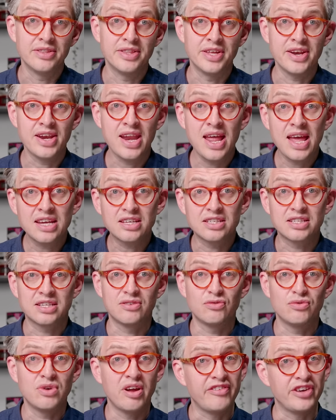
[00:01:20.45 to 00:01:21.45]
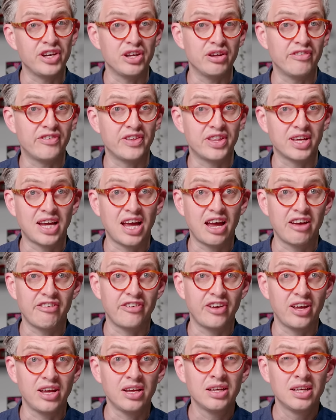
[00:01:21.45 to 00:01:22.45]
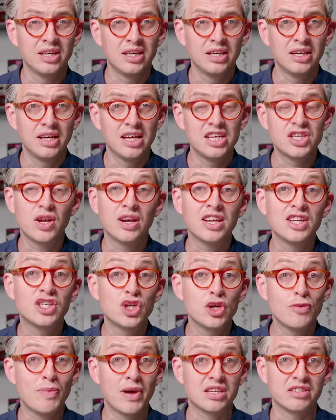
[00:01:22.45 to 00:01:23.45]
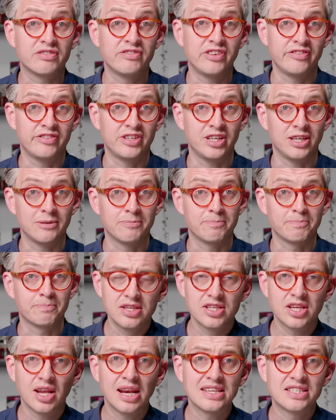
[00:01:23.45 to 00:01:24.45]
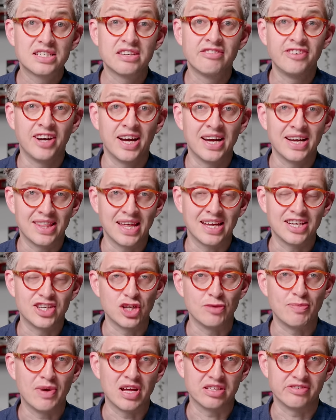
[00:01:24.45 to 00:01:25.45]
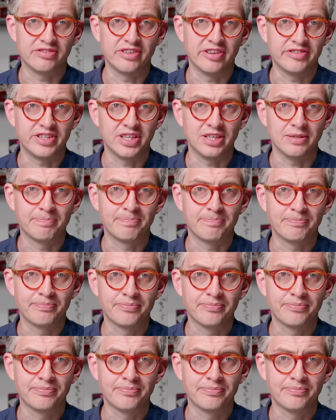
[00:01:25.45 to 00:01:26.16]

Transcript: The net revenue for the cafe is only £2.50. So let's divide that £2.50.